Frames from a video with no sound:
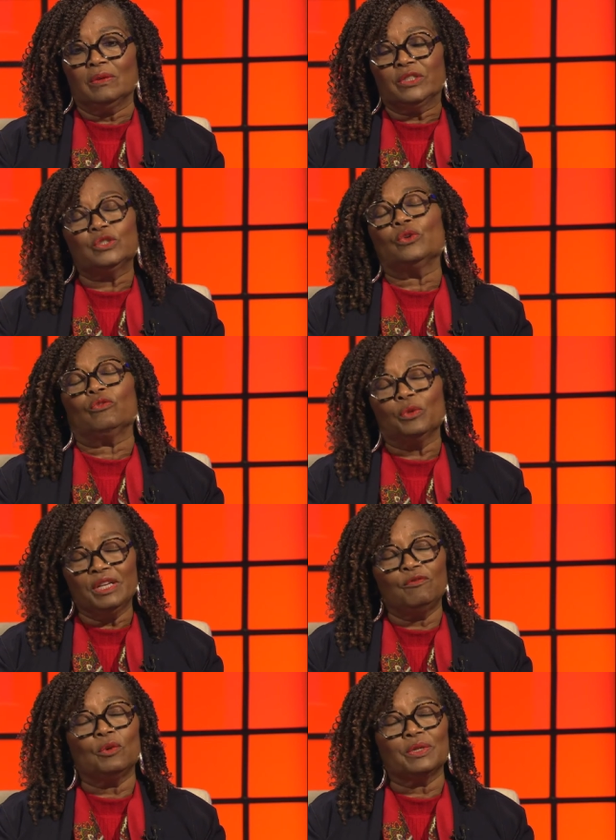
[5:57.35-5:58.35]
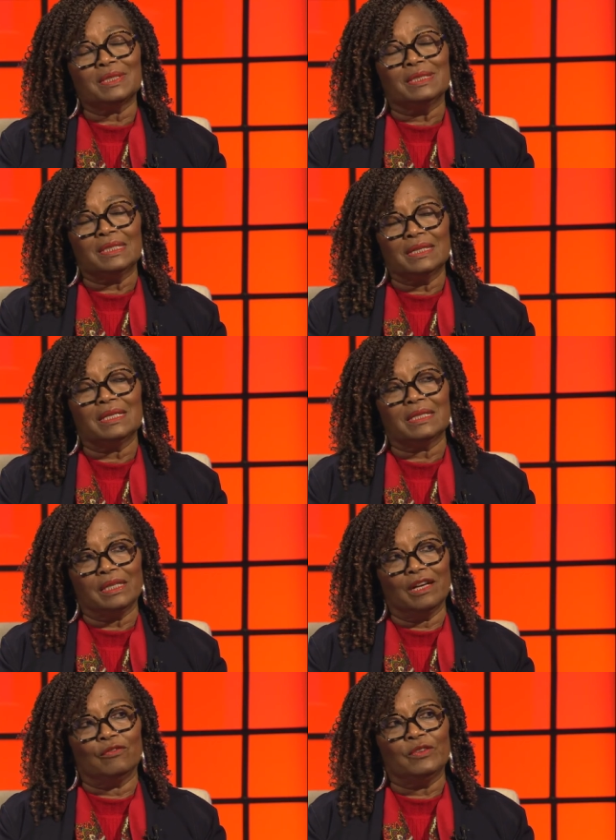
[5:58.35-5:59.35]
sort of reinforced the necessity
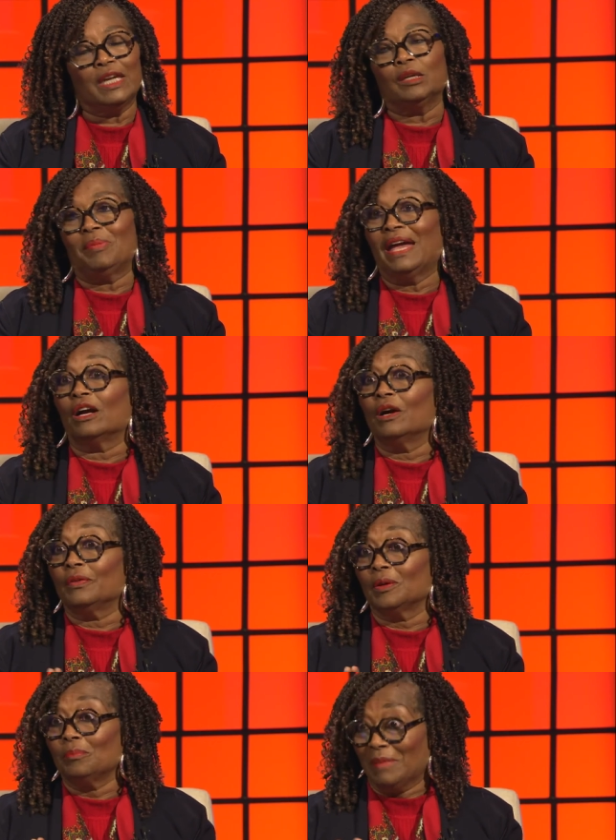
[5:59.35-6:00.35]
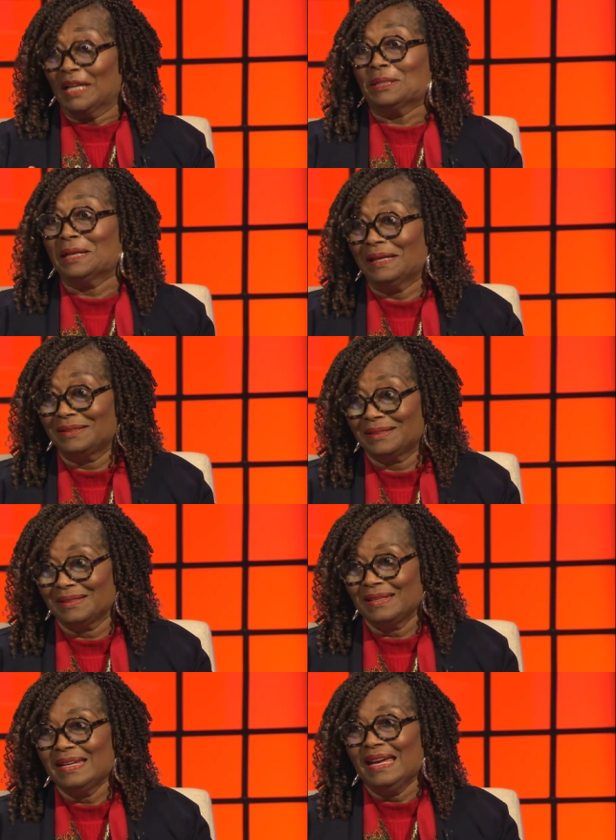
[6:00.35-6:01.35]
of getting back on the mega site
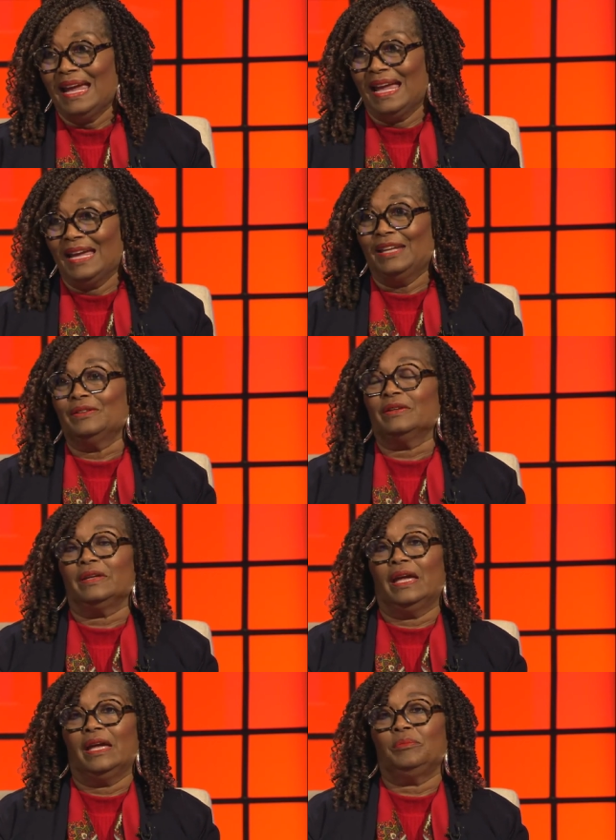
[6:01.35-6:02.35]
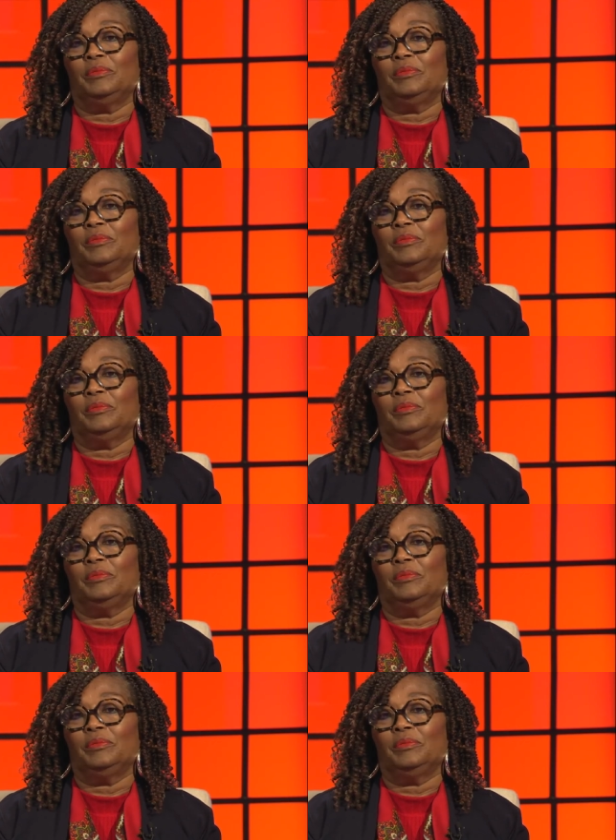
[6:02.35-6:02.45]
Mm-hmm. And, and